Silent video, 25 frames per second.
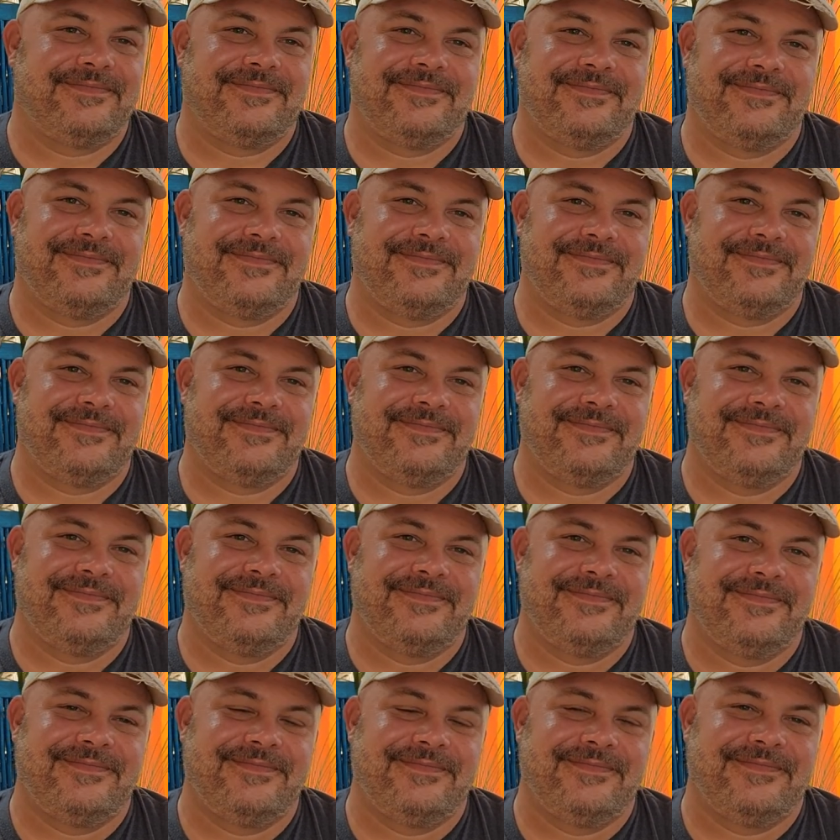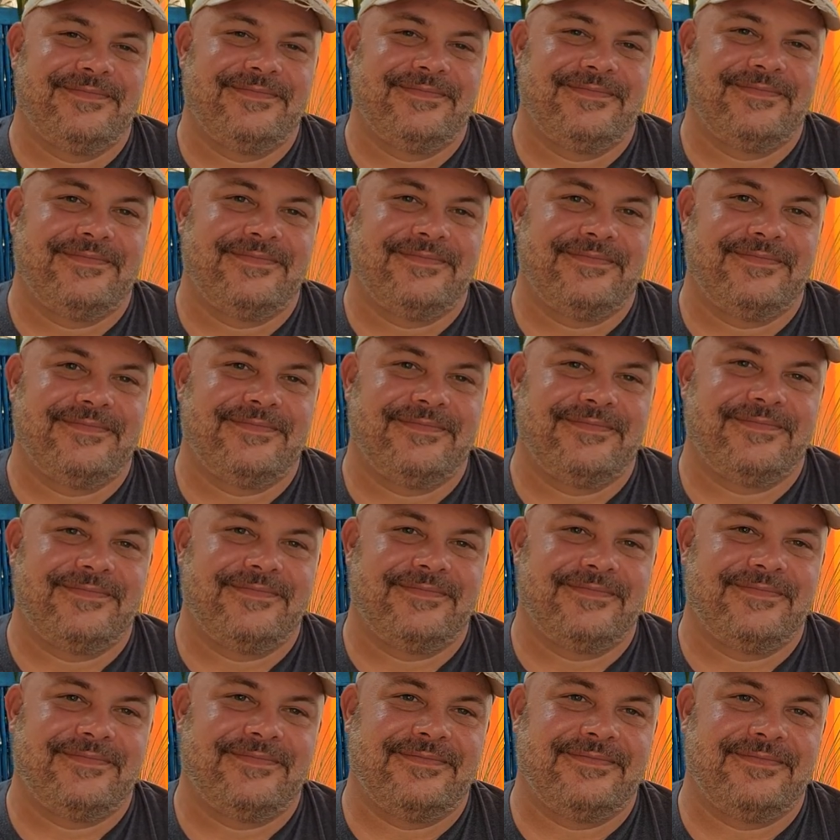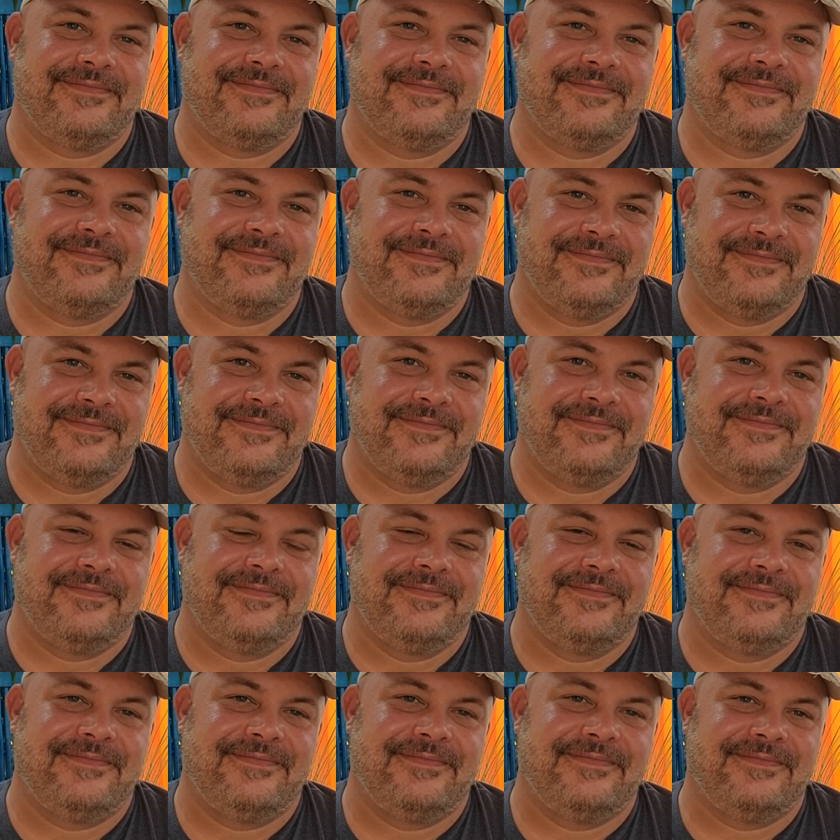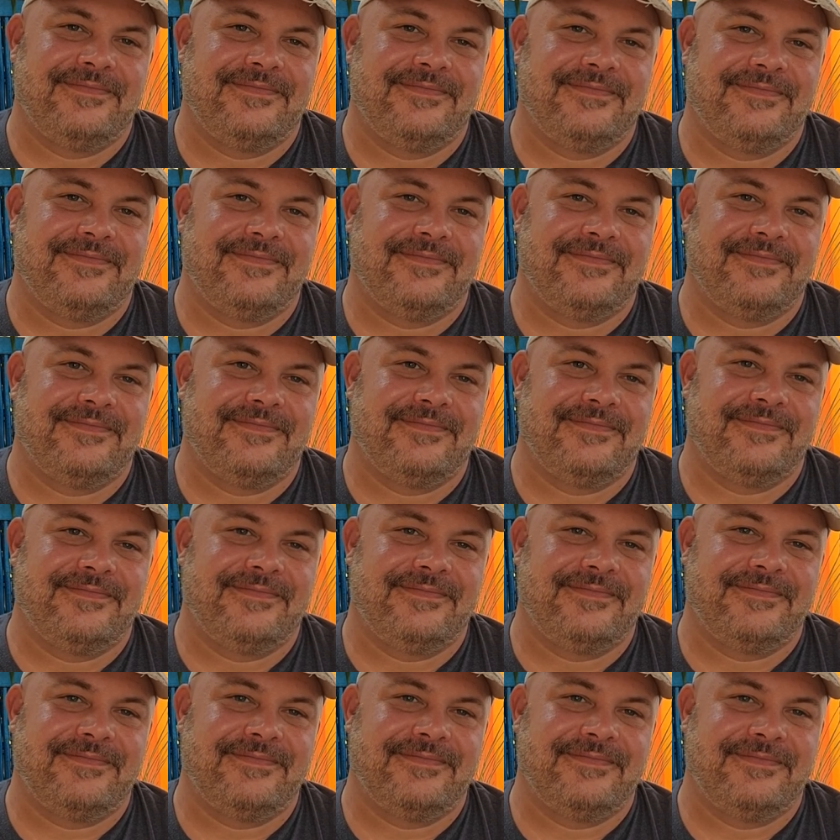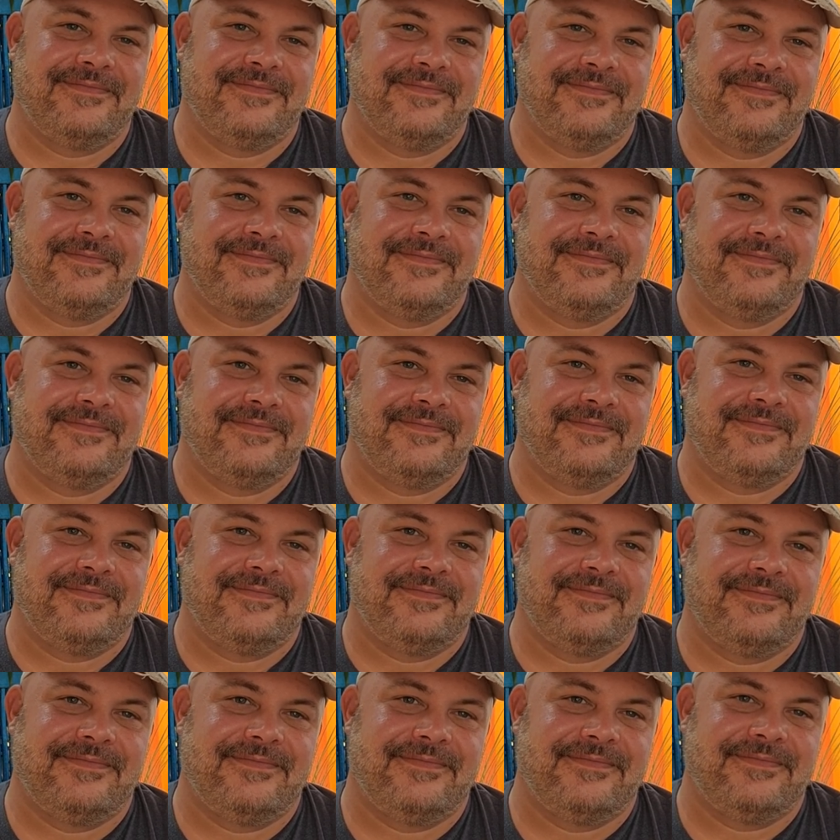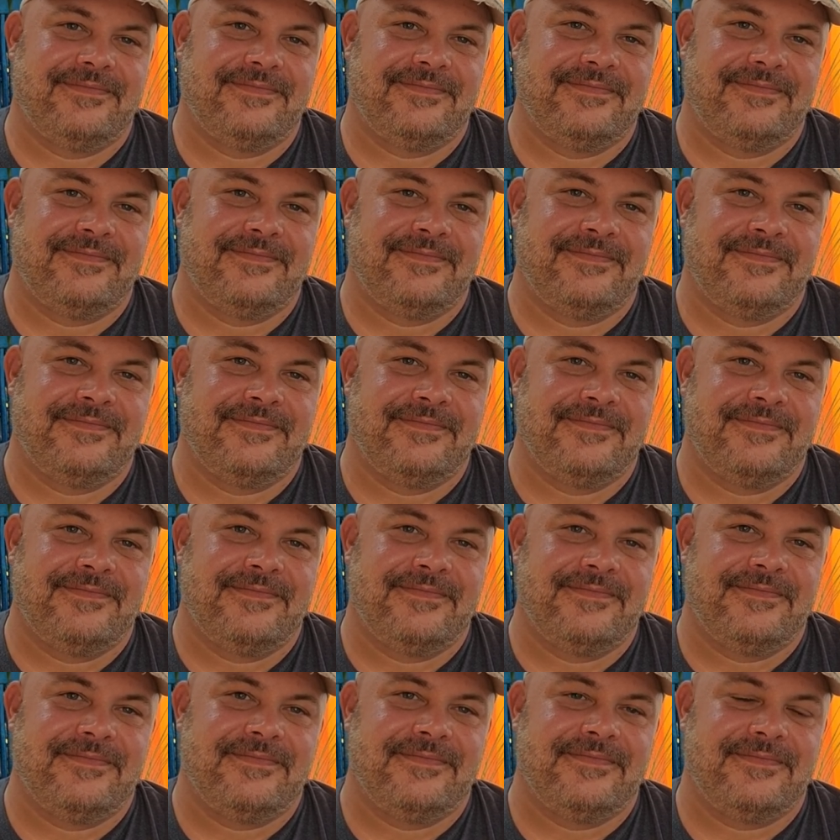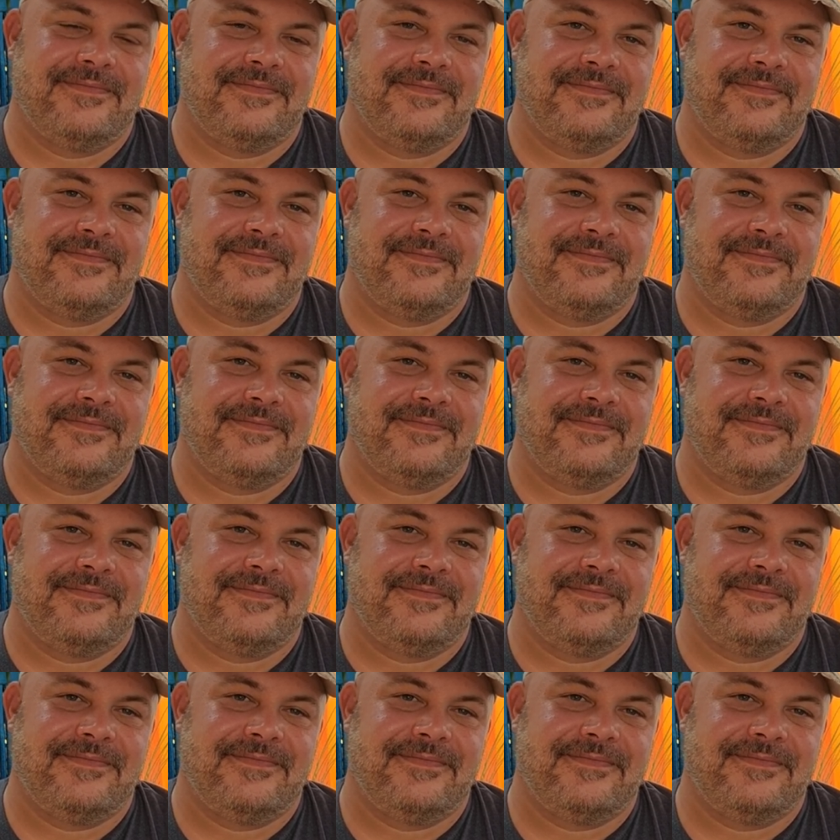(not speaking)